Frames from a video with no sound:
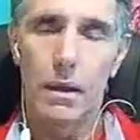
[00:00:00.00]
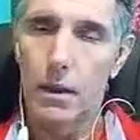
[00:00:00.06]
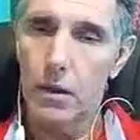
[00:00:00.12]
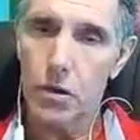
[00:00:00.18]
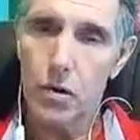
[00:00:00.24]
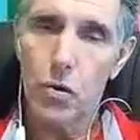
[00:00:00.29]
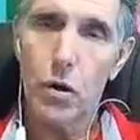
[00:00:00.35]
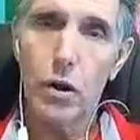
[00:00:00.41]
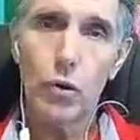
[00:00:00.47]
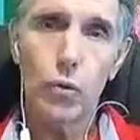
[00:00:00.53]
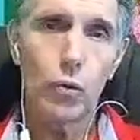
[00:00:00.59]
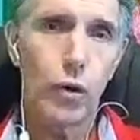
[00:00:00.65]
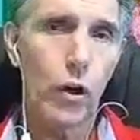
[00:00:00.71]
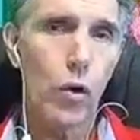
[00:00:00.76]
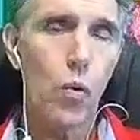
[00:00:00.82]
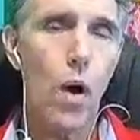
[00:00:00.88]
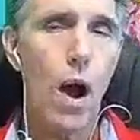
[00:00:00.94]
is going to
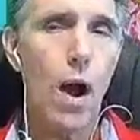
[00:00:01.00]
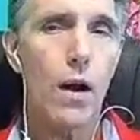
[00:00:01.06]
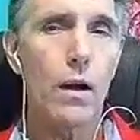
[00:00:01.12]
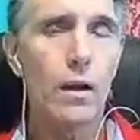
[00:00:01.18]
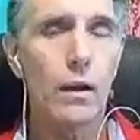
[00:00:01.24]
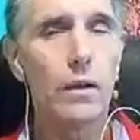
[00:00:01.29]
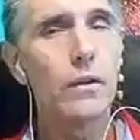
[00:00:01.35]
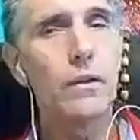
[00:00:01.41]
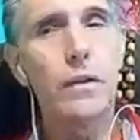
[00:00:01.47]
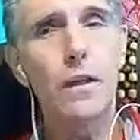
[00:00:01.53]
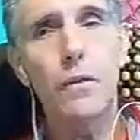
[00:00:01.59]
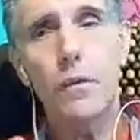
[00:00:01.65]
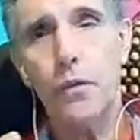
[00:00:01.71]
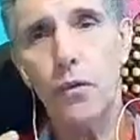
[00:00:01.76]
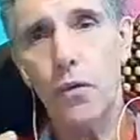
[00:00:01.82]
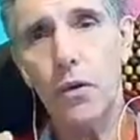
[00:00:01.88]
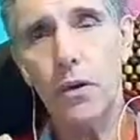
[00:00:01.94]
require
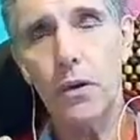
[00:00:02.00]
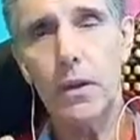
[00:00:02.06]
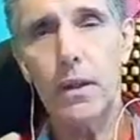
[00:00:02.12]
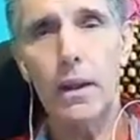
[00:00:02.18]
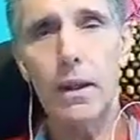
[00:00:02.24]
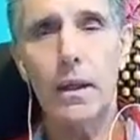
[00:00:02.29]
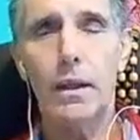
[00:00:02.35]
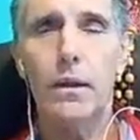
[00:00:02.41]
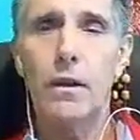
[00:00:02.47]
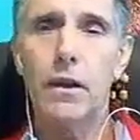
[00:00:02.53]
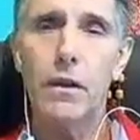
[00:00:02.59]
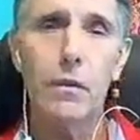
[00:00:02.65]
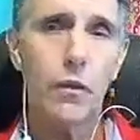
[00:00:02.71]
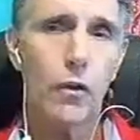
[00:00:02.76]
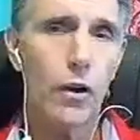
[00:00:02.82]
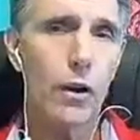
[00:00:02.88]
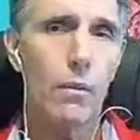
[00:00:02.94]
different
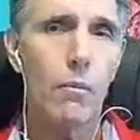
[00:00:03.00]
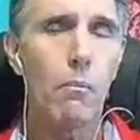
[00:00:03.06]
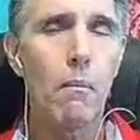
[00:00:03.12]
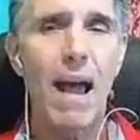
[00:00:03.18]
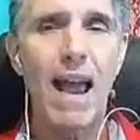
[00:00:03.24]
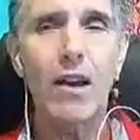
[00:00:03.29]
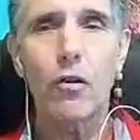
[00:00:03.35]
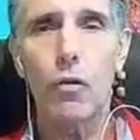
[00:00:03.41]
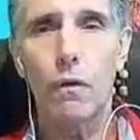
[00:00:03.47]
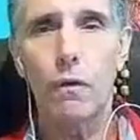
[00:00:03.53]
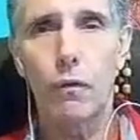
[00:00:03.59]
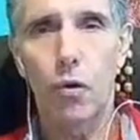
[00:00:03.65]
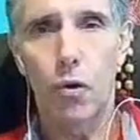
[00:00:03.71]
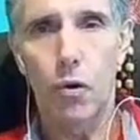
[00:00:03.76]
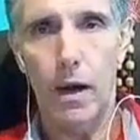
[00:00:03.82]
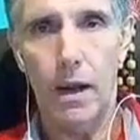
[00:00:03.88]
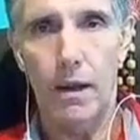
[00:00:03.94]

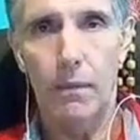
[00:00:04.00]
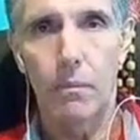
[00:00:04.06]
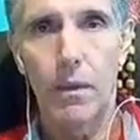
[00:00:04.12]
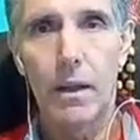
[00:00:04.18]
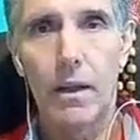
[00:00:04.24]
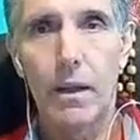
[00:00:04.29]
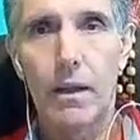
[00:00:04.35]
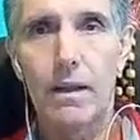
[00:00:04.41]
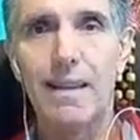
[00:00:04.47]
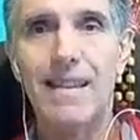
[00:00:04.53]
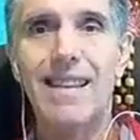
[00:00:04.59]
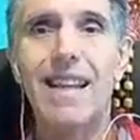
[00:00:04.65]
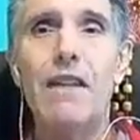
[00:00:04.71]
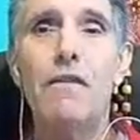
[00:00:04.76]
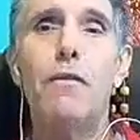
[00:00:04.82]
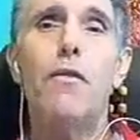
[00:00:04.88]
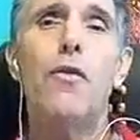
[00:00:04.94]
microflora,
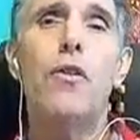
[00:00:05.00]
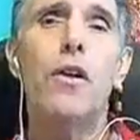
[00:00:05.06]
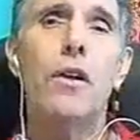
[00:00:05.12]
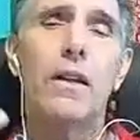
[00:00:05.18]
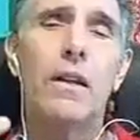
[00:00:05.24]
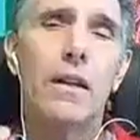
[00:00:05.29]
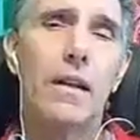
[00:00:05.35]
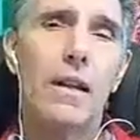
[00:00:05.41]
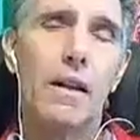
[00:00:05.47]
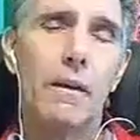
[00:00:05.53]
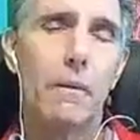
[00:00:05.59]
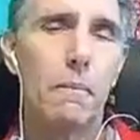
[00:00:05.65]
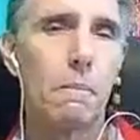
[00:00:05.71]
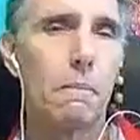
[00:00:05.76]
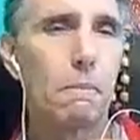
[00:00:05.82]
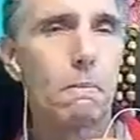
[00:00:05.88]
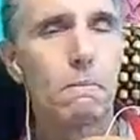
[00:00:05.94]
different
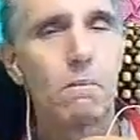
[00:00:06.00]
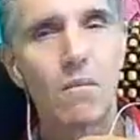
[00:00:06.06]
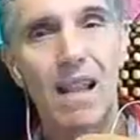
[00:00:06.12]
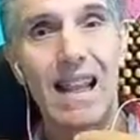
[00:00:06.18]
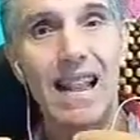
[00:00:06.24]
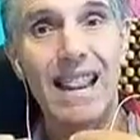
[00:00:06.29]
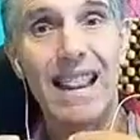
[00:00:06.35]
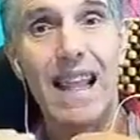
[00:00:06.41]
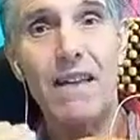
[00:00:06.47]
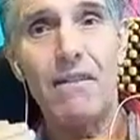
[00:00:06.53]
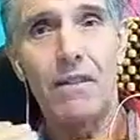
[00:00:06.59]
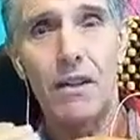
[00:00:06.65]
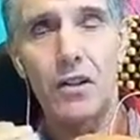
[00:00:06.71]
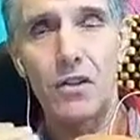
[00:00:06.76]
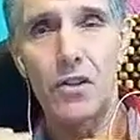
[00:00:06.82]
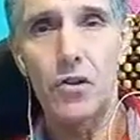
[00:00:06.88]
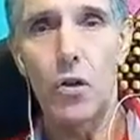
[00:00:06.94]

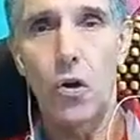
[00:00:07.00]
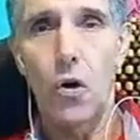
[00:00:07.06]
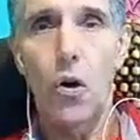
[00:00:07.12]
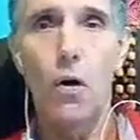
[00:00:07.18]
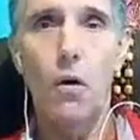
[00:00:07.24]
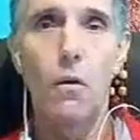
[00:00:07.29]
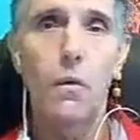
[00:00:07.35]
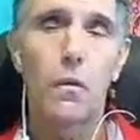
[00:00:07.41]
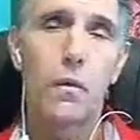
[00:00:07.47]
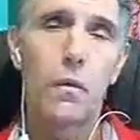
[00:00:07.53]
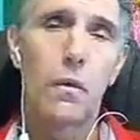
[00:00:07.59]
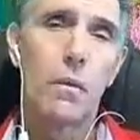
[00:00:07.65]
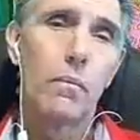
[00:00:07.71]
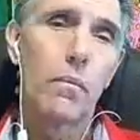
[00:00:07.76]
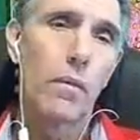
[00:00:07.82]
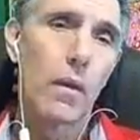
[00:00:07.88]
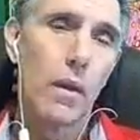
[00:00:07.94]
levels of
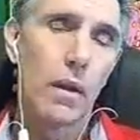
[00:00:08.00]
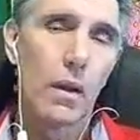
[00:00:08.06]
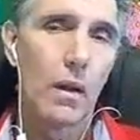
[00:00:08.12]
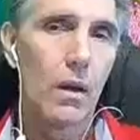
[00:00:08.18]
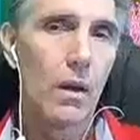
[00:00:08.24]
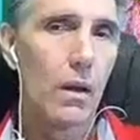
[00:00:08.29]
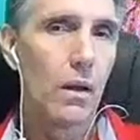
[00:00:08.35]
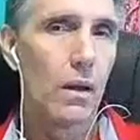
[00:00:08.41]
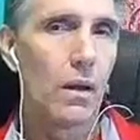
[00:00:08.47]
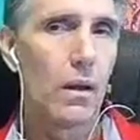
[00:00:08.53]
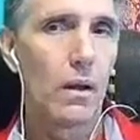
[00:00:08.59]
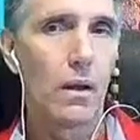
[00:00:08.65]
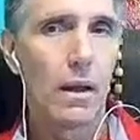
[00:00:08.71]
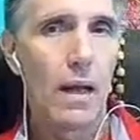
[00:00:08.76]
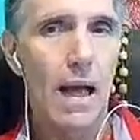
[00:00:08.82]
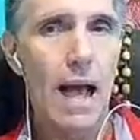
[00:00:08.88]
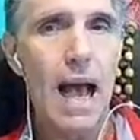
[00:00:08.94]

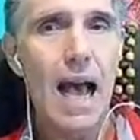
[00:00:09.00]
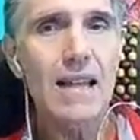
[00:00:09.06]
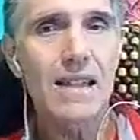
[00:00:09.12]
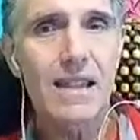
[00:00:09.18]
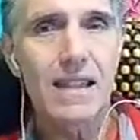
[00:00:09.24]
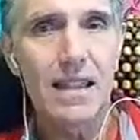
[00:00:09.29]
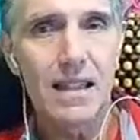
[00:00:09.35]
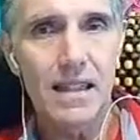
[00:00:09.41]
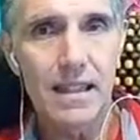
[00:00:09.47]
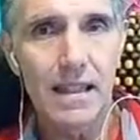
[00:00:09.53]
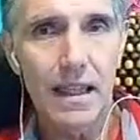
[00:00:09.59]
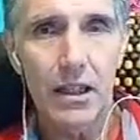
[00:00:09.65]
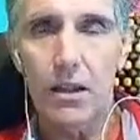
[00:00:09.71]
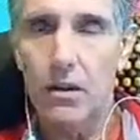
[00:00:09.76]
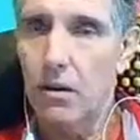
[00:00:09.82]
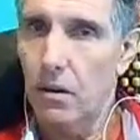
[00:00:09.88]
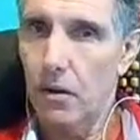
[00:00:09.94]
acids
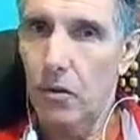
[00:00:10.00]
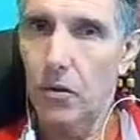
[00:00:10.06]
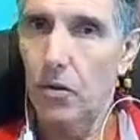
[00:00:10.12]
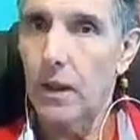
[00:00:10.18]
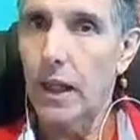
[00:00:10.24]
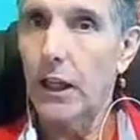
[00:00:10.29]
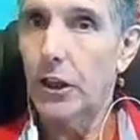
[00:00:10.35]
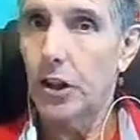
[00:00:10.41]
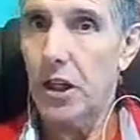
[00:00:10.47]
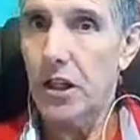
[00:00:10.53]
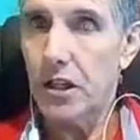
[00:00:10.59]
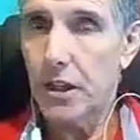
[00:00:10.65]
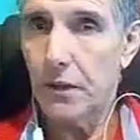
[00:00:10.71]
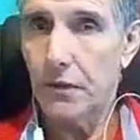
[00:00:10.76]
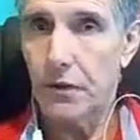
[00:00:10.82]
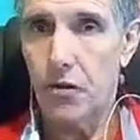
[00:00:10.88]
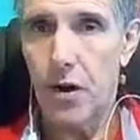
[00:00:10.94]
that your
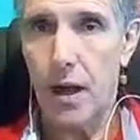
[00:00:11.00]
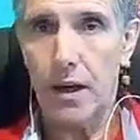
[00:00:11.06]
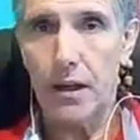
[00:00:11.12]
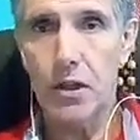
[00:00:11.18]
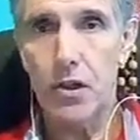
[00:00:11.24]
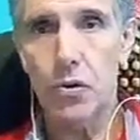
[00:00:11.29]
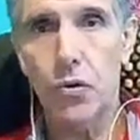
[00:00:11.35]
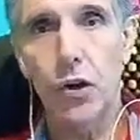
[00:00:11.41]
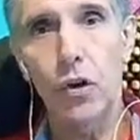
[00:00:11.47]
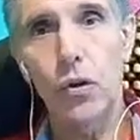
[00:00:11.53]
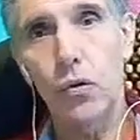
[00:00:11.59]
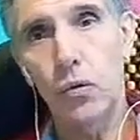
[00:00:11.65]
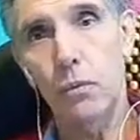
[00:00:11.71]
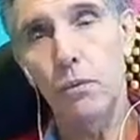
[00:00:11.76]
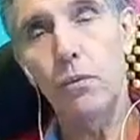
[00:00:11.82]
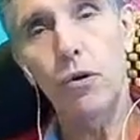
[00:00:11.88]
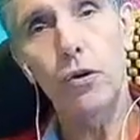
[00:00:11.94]
digestive tract is going
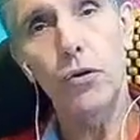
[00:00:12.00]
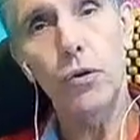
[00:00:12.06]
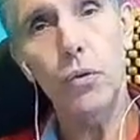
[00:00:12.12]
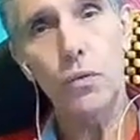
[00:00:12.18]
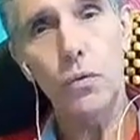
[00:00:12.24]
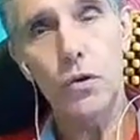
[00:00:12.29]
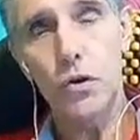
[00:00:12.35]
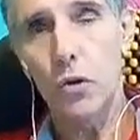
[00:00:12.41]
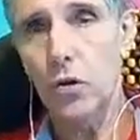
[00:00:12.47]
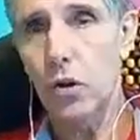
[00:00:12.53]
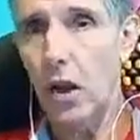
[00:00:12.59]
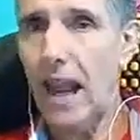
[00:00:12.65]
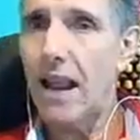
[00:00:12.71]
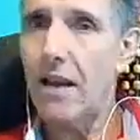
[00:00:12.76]
to produce. So